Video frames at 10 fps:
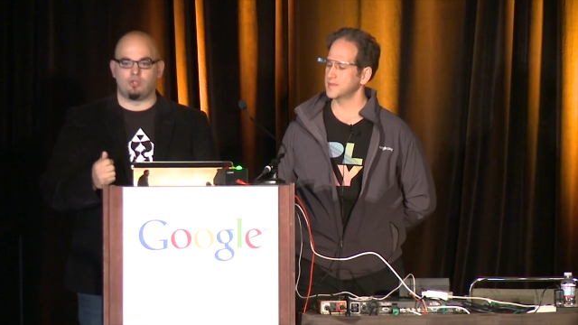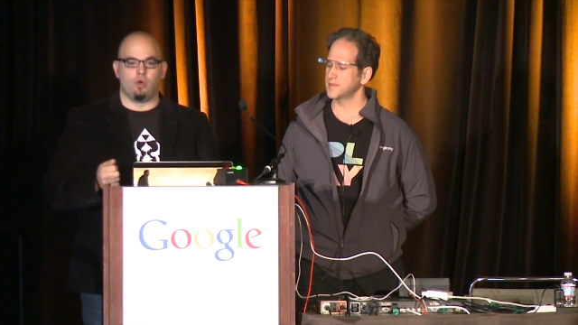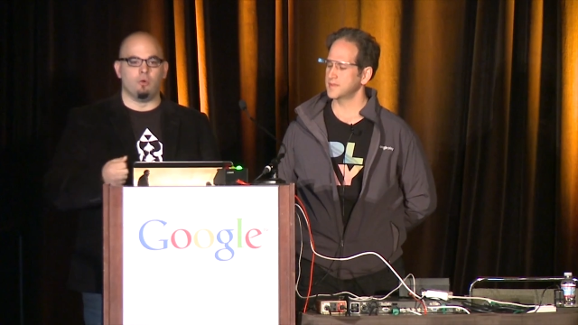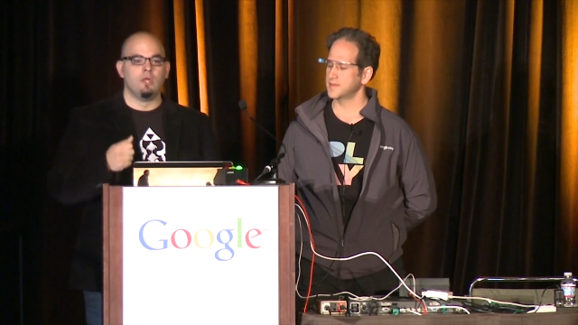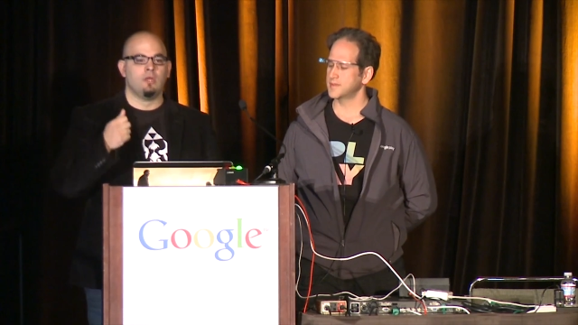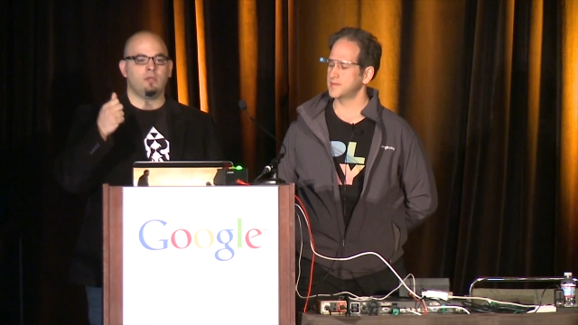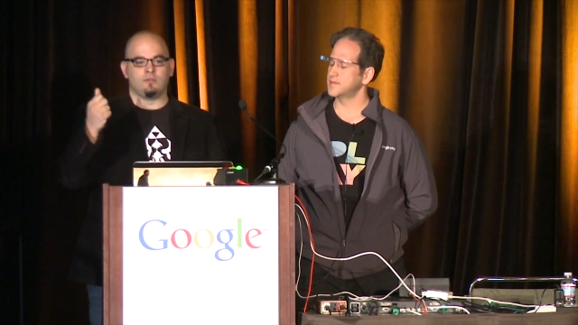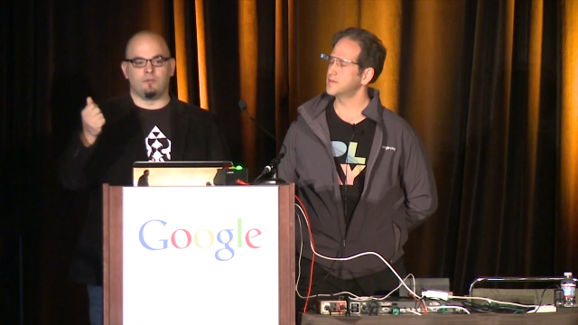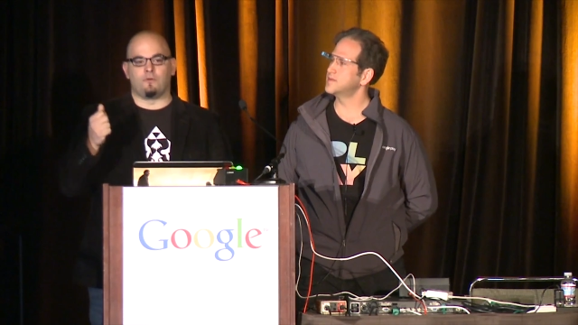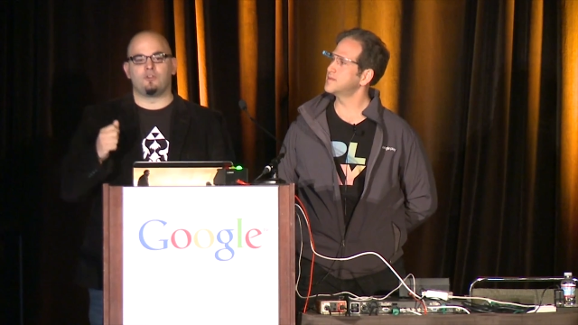Speaker 1: So
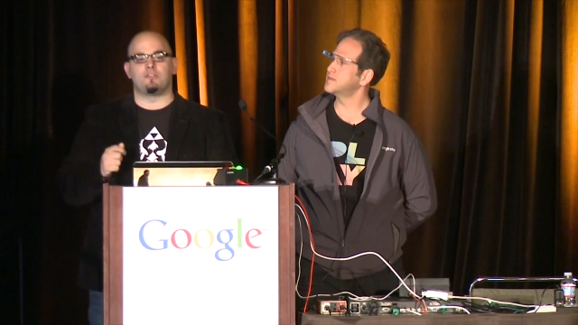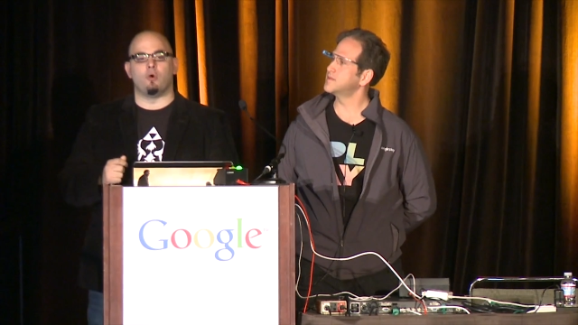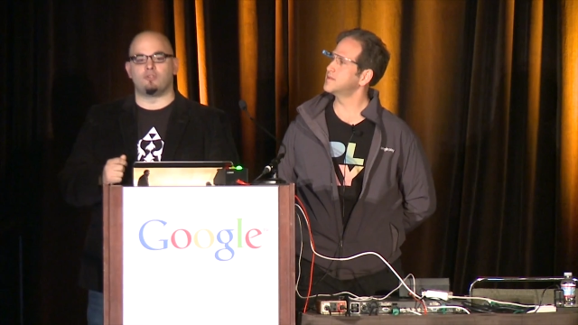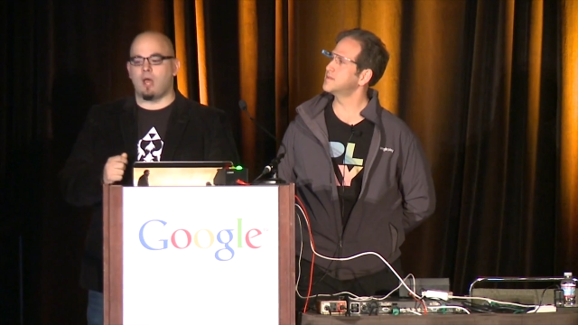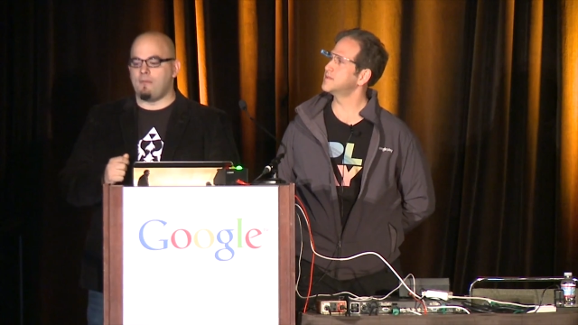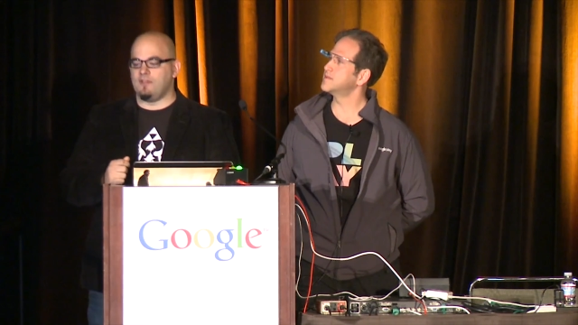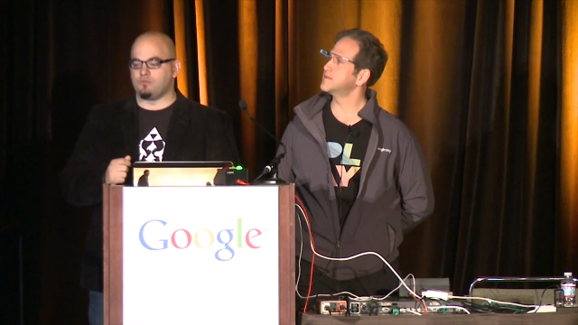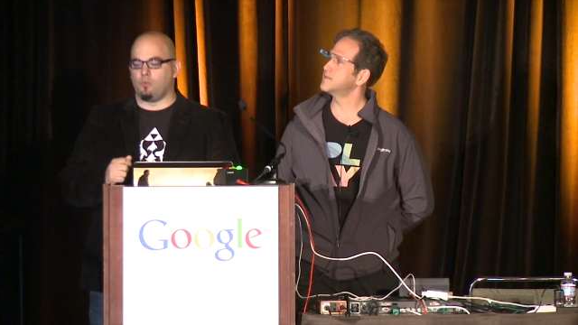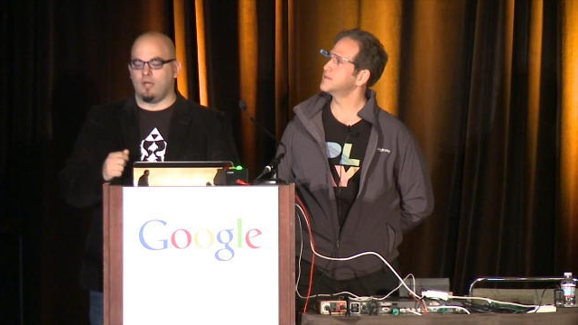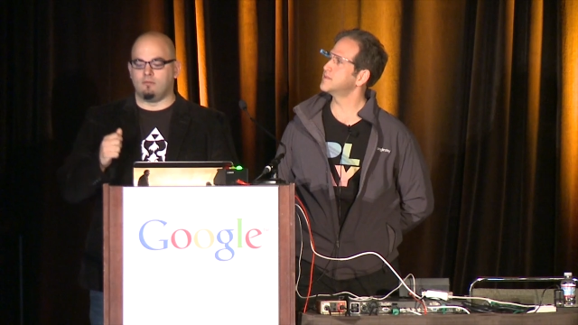the first and most
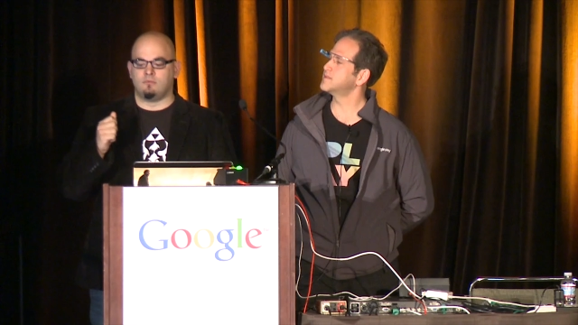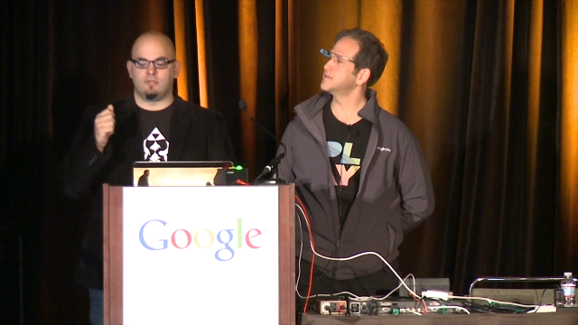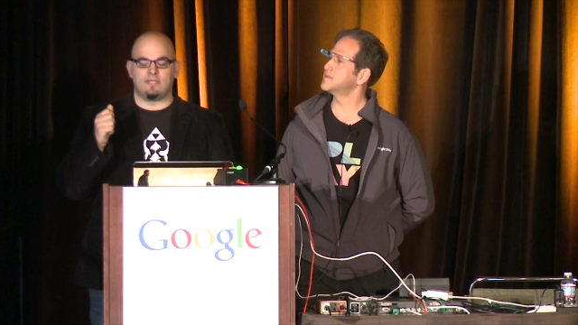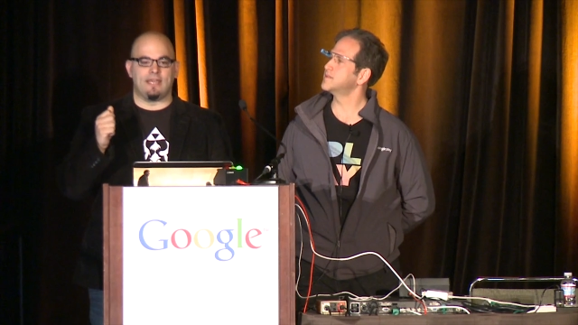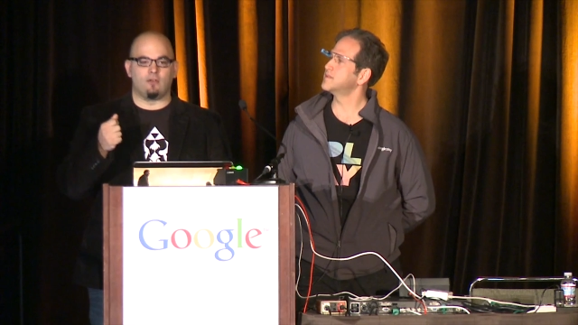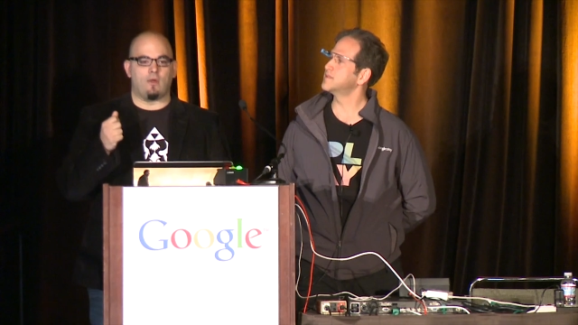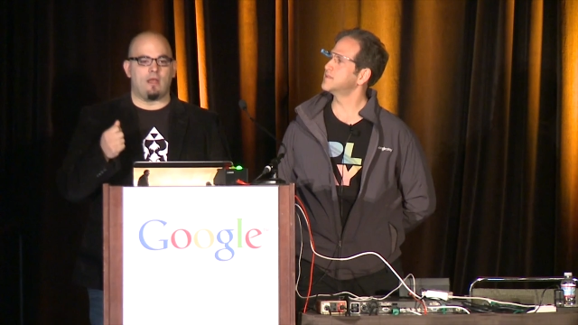obvious one, get a